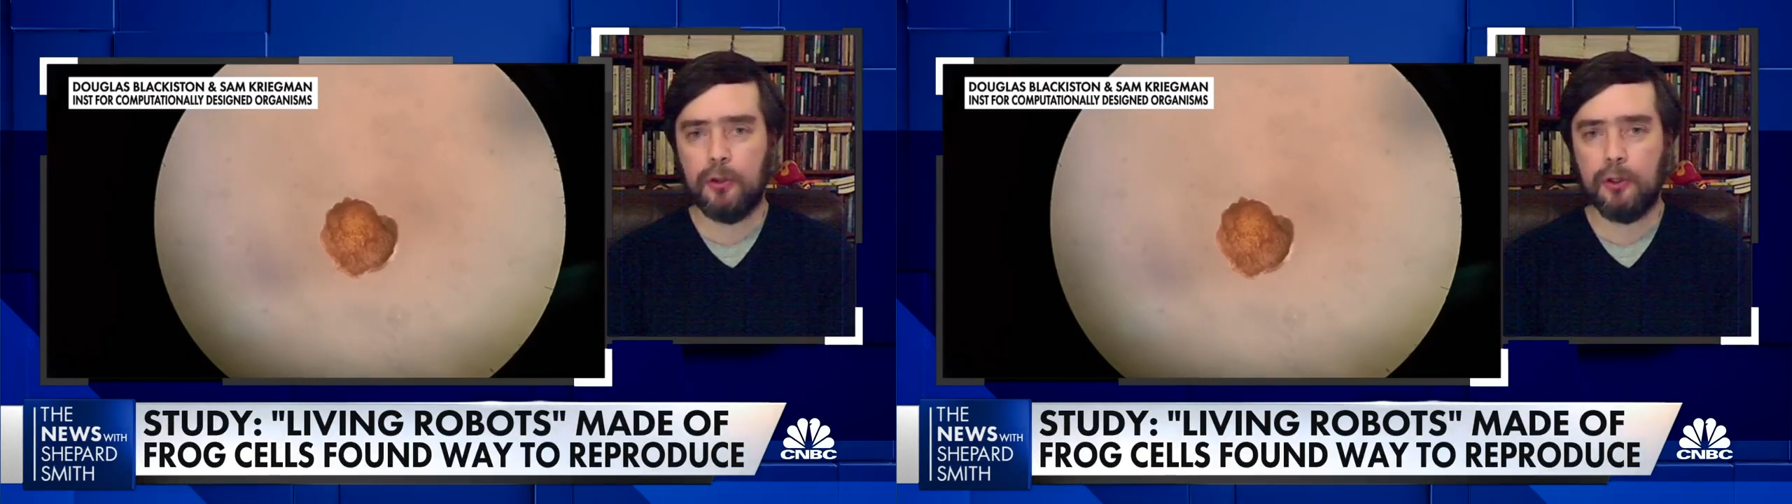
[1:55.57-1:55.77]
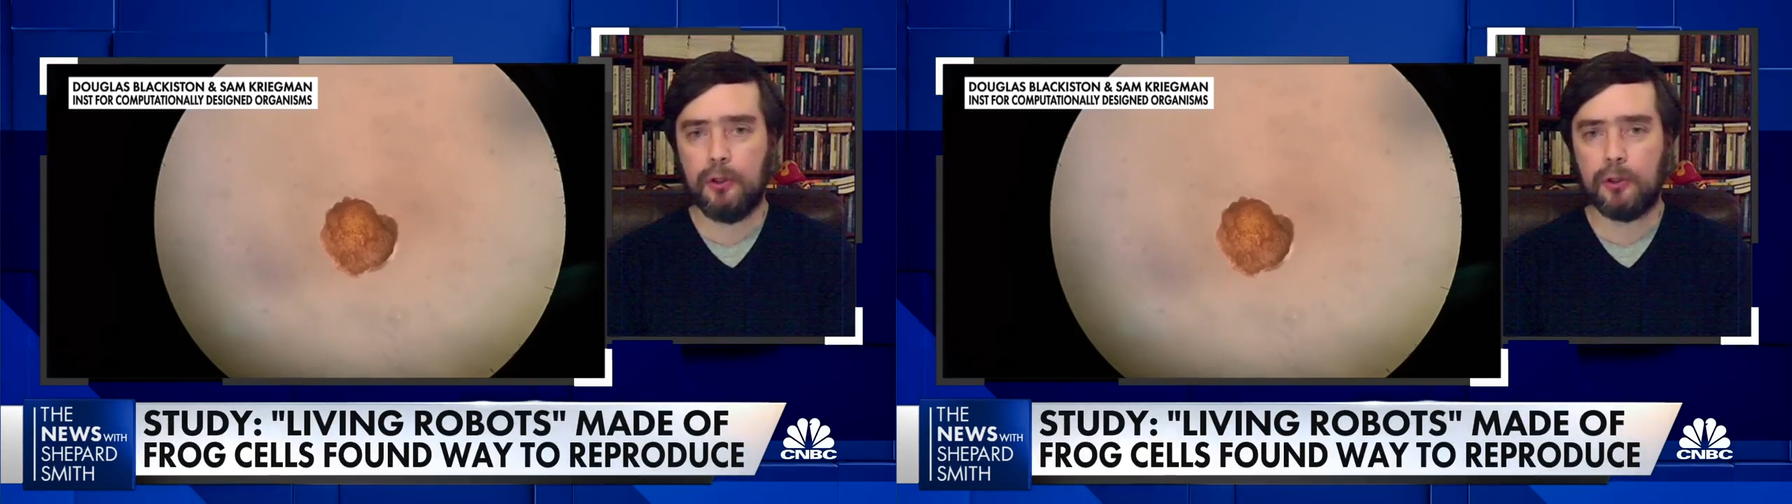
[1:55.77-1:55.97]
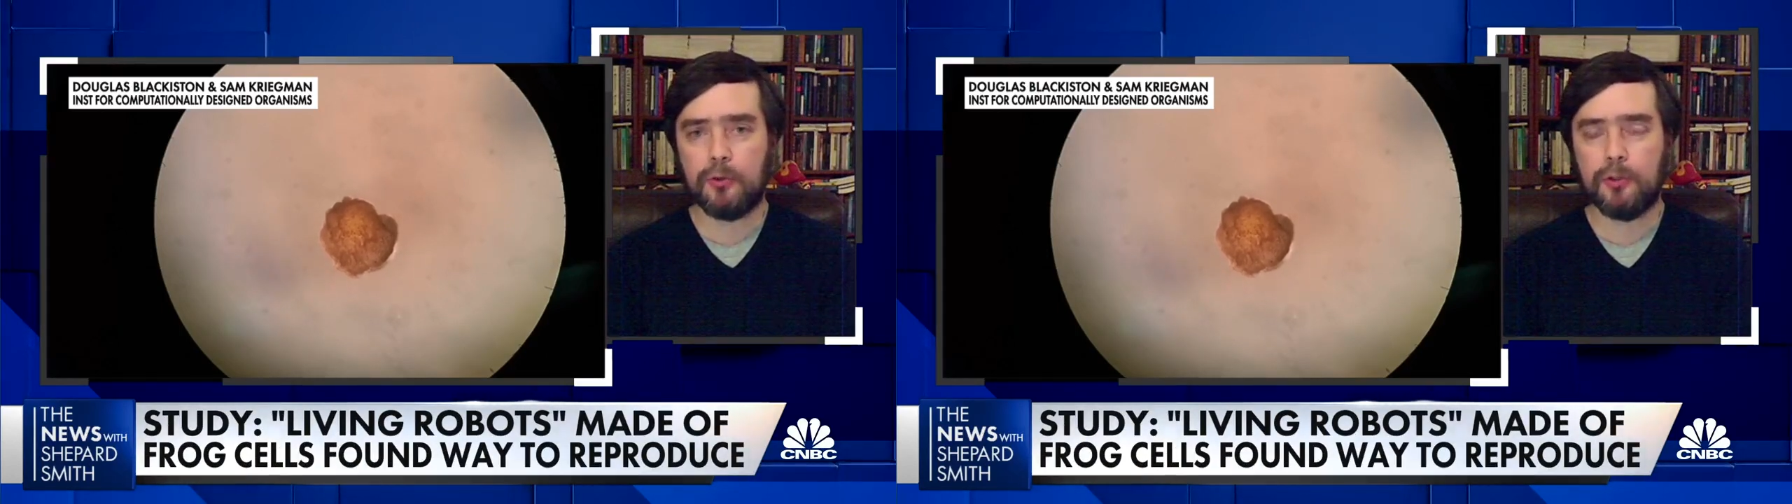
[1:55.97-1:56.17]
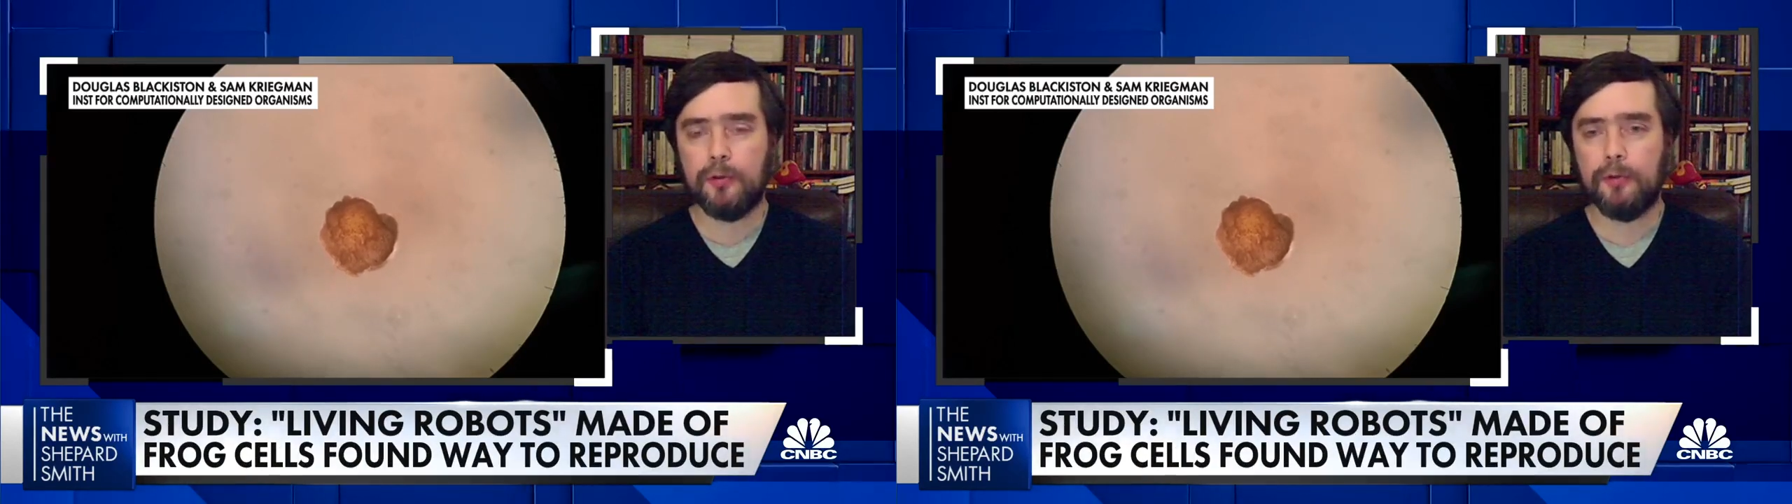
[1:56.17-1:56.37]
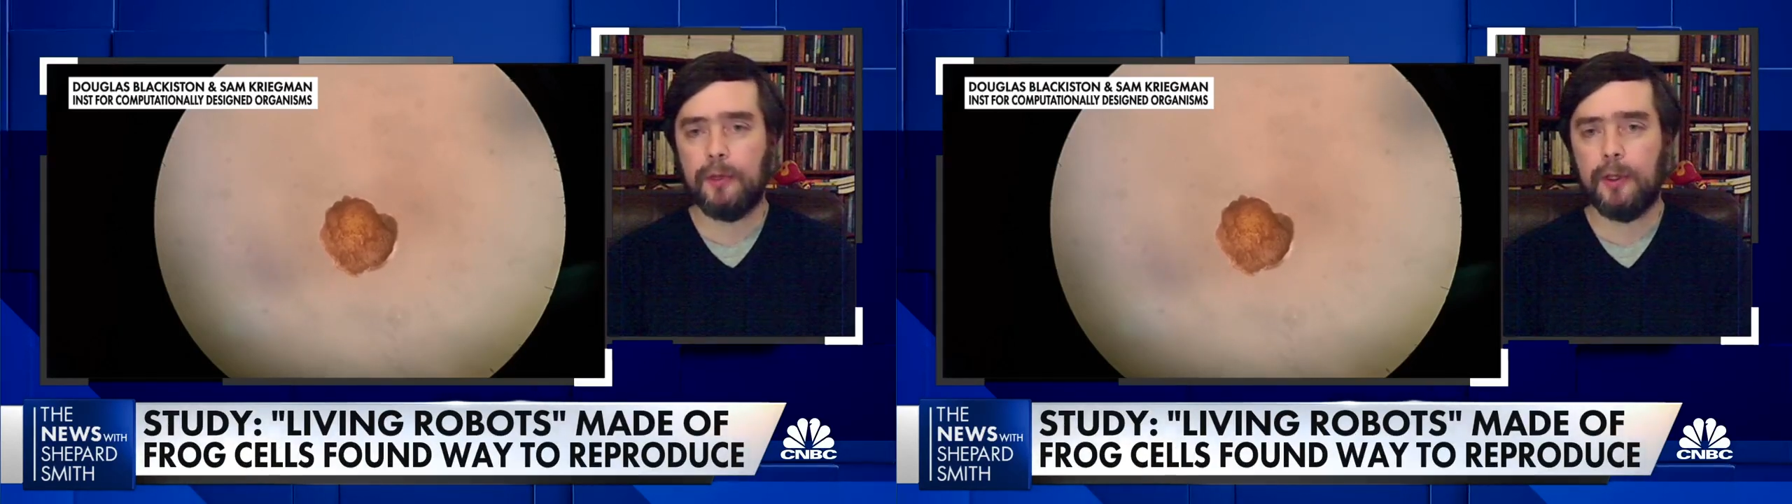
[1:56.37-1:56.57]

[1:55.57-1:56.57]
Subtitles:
all sorts of